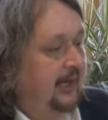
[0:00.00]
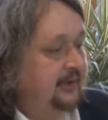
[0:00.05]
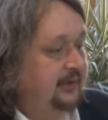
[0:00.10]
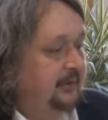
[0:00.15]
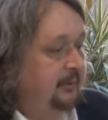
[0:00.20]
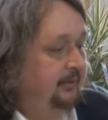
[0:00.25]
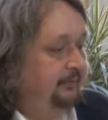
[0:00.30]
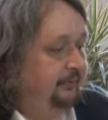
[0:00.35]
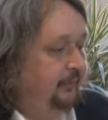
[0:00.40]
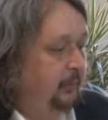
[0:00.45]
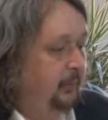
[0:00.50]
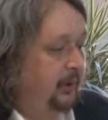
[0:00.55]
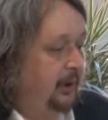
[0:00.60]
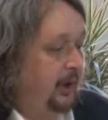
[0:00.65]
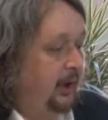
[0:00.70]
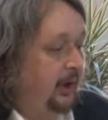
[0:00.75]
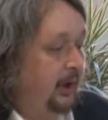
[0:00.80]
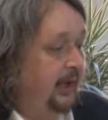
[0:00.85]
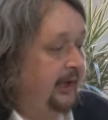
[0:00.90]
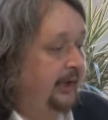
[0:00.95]
So if I want to
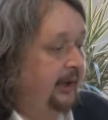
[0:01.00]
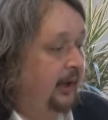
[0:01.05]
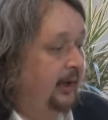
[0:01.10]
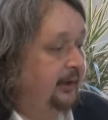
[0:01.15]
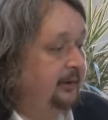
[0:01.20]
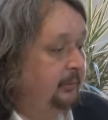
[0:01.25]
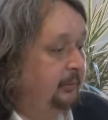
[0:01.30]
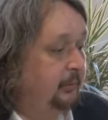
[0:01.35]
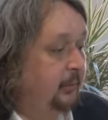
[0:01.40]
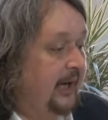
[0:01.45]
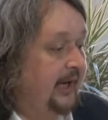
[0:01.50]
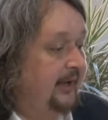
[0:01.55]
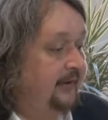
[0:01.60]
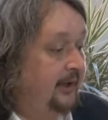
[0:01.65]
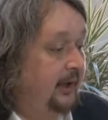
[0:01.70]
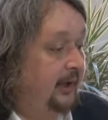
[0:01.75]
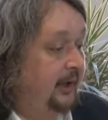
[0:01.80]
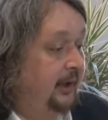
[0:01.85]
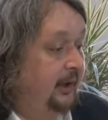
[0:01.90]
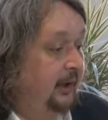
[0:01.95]
highlight
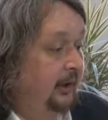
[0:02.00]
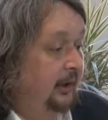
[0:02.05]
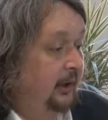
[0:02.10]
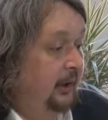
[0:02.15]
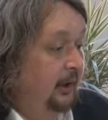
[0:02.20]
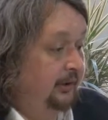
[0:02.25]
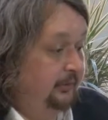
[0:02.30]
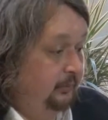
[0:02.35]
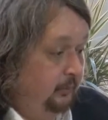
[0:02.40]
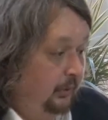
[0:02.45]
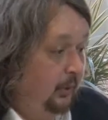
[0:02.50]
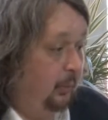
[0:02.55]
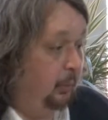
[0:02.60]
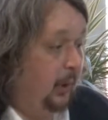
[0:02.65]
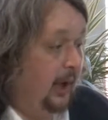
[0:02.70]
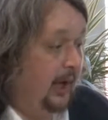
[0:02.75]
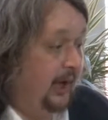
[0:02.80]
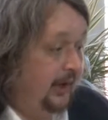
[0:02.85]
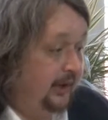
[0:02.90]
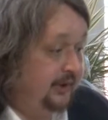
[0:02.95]
where the
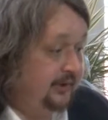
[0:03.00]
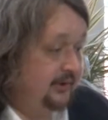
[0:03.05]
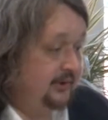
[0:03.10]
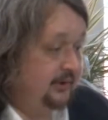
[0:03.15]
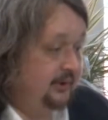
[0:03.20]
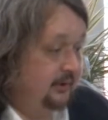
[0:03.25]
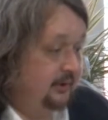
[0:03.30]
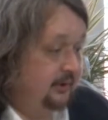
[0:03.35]
worst